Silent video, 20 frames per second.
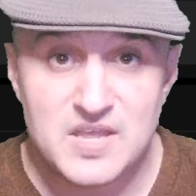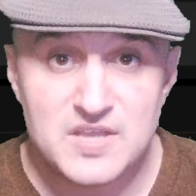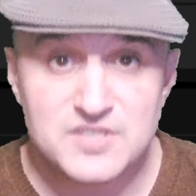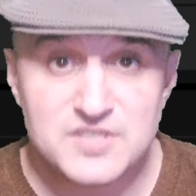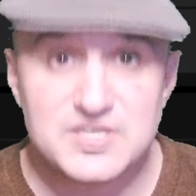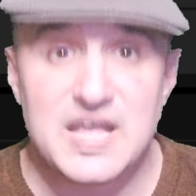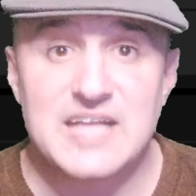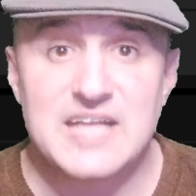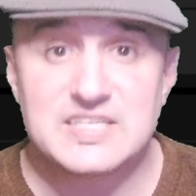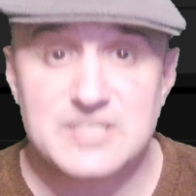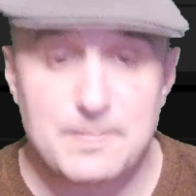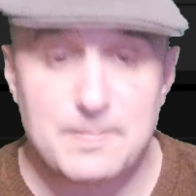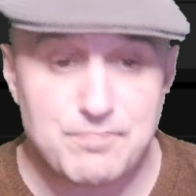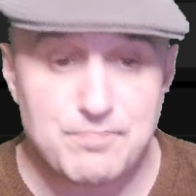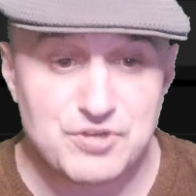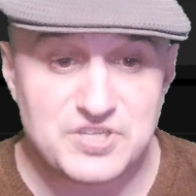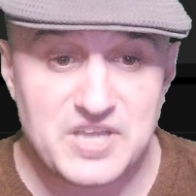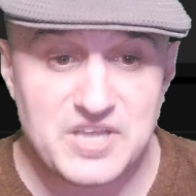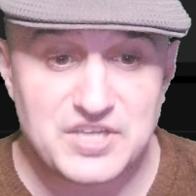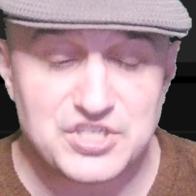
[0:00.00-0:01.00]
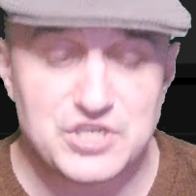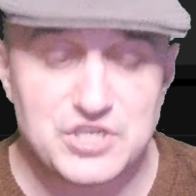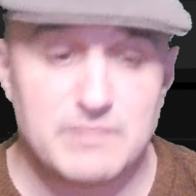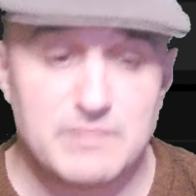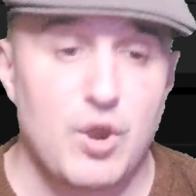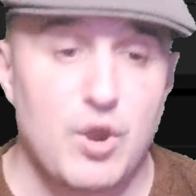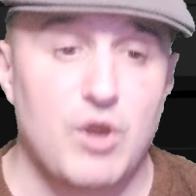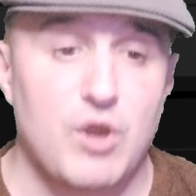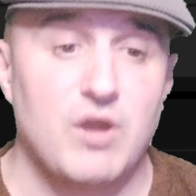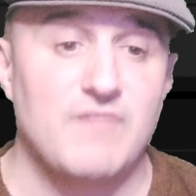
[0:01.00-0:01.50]
So that's the prediction.
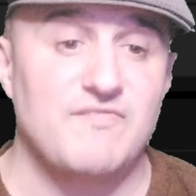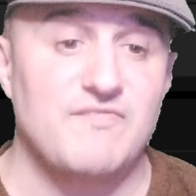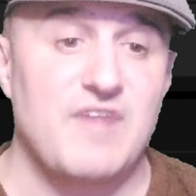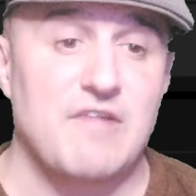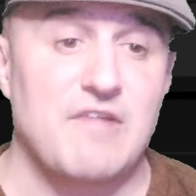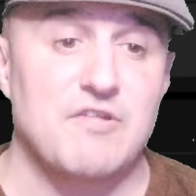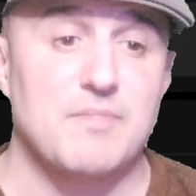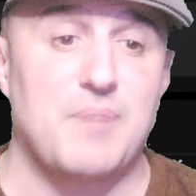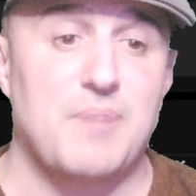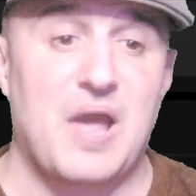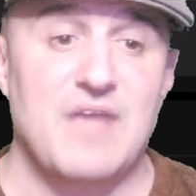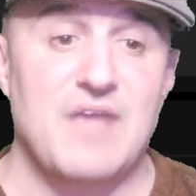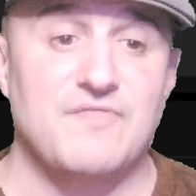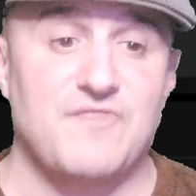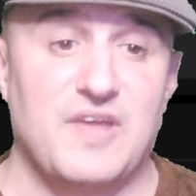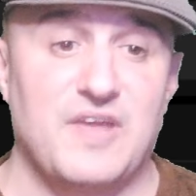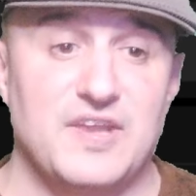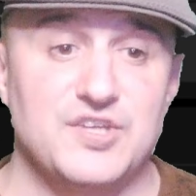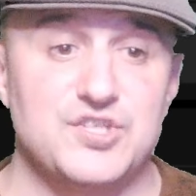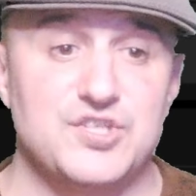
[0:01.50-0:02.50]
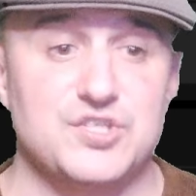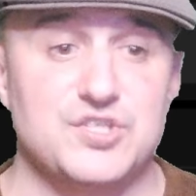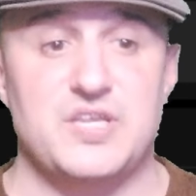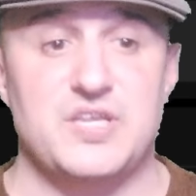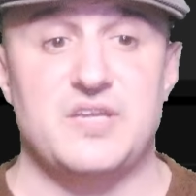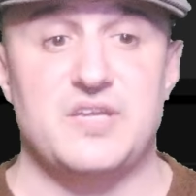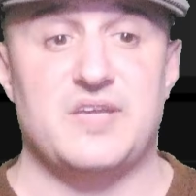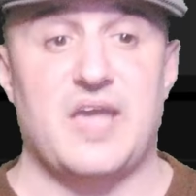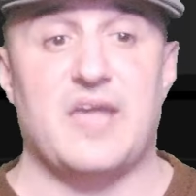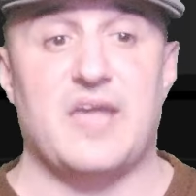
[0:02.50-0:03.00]
Marlon Vera by finish,
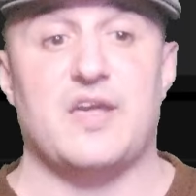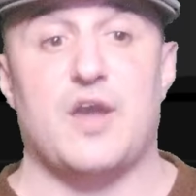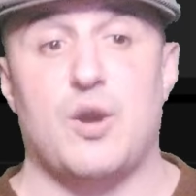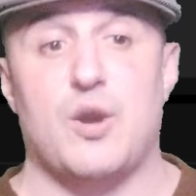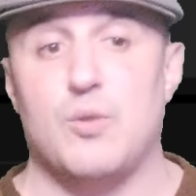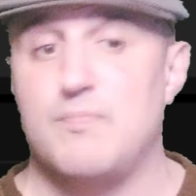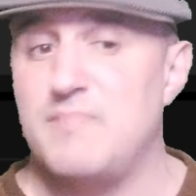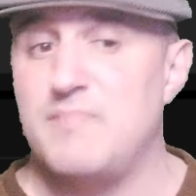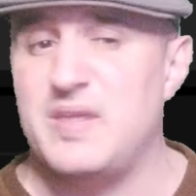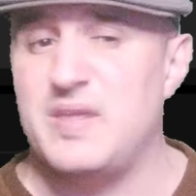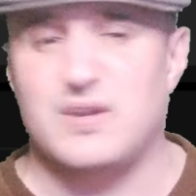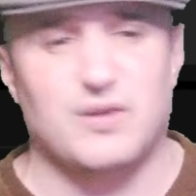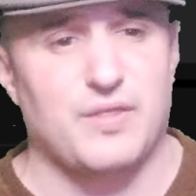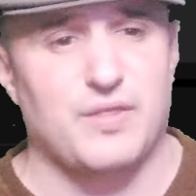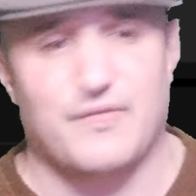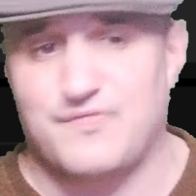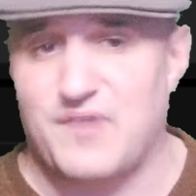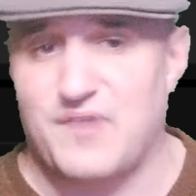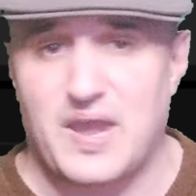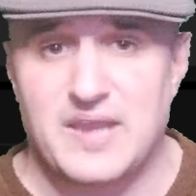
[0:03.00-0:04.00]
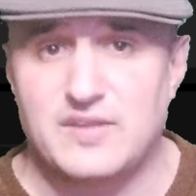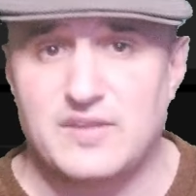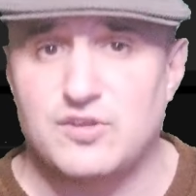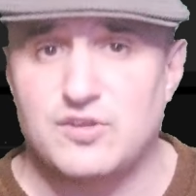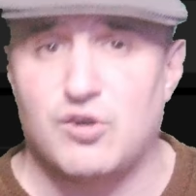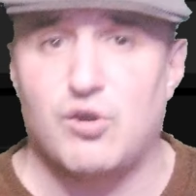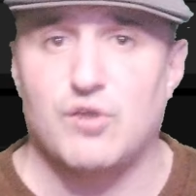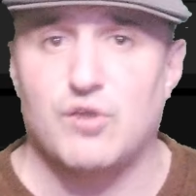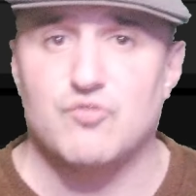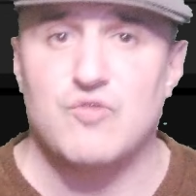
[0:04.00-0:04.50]
TKO, middle of the fight,
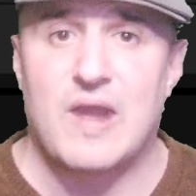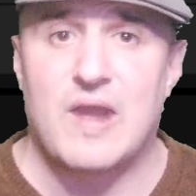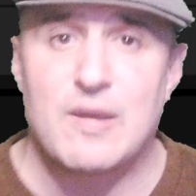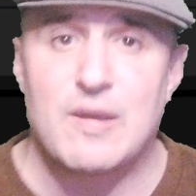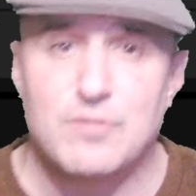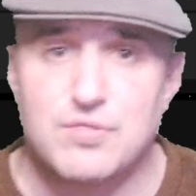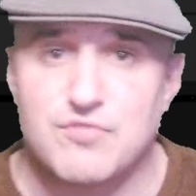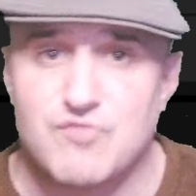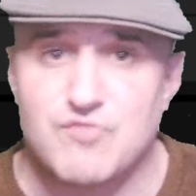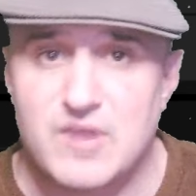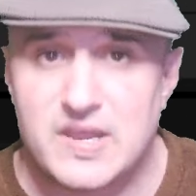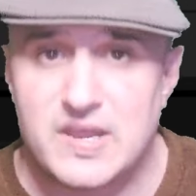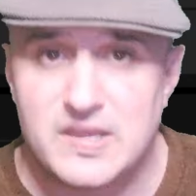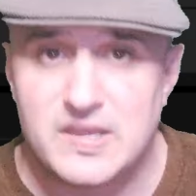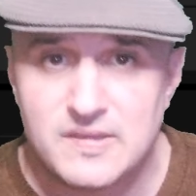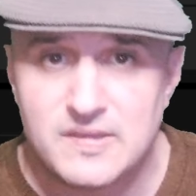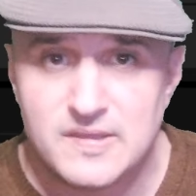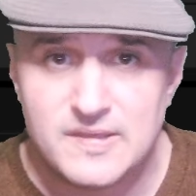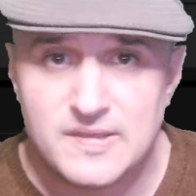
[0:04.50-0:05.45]
call it round three.